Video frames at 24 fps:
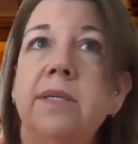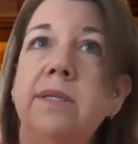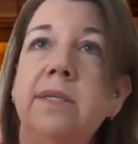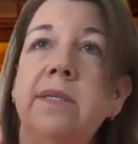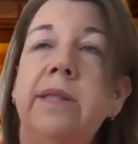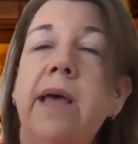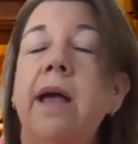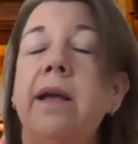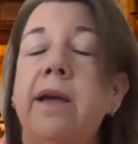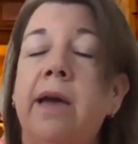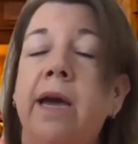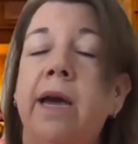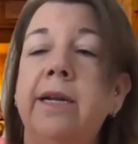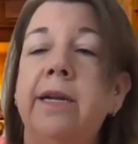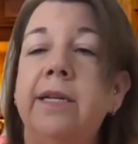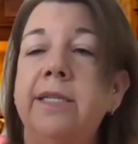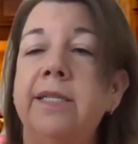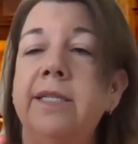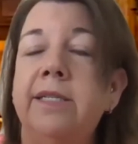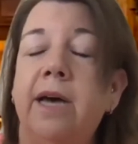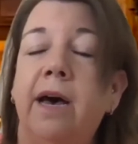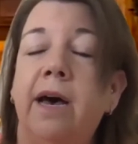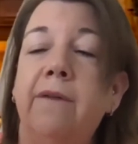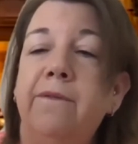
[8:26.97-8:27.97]
and that kind of
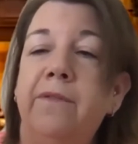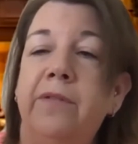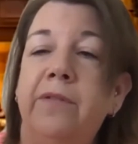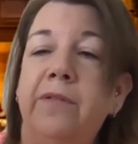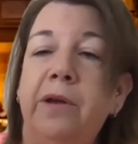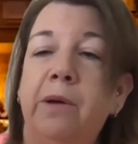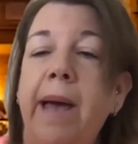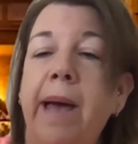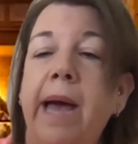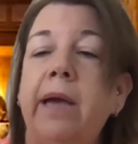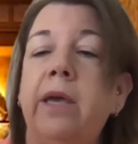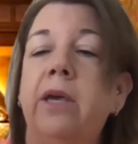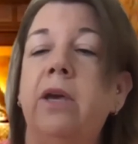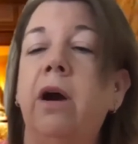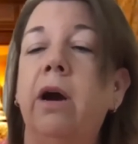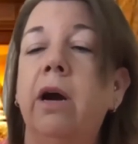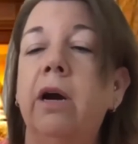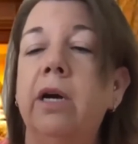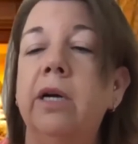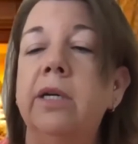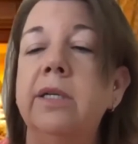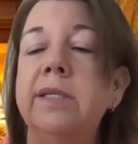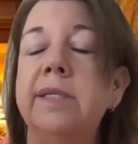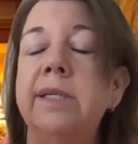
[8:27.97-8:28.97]
stuff in their
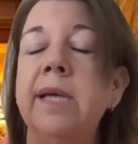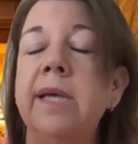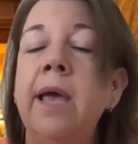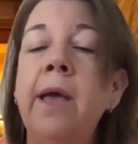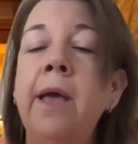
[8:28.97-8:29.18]
backyards.